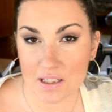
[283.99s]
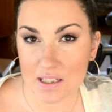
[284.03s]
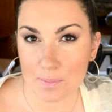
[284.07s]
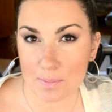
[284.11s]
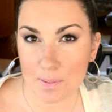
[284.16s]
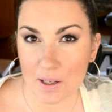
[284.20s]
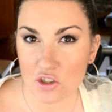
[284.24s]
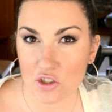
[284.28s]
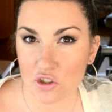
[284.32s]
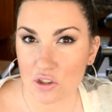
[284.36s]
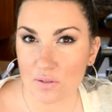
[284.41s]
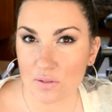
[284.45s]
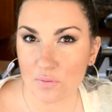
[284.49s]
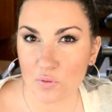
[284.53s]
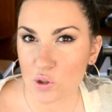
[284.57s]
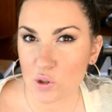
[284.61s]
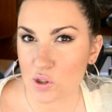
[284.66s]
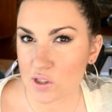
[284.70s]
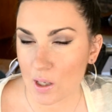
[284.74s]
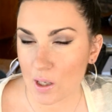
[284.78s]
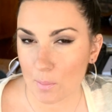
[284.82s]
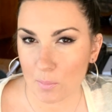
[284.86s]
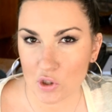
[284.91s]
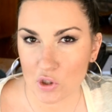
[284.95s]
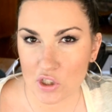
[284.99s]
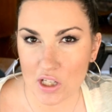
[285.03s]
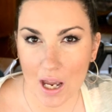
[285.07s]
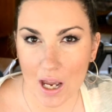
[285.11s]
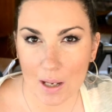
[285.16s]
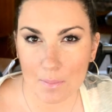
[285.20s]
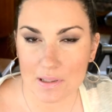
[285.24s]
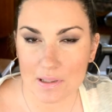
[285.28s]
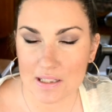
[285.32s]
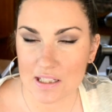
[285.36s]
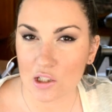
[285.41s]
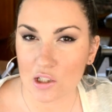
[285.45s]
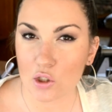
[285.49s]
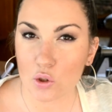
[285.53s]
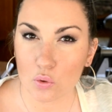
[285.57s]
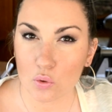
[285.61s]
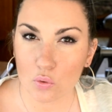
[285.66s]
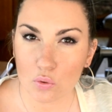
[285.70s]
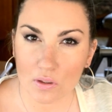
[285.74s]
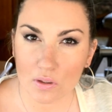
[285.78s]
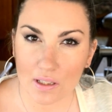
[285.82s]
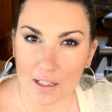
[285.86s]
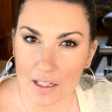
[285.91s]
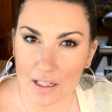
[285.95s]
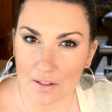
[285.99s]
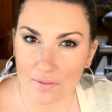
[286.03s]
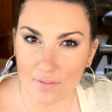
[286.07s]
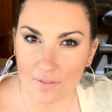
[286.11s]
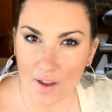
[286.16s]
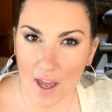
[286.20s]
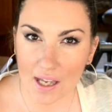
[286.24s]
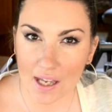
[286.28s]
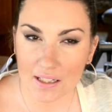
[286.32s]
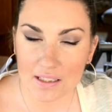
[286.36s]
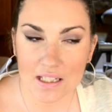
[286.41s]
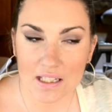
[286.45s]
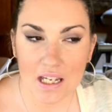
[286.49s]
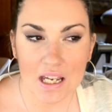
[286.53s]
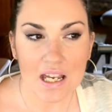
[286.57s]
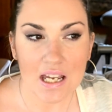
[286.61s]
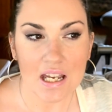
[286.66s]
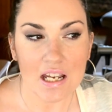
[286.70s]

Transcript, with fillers: especially for summertime. It's a cooling effect.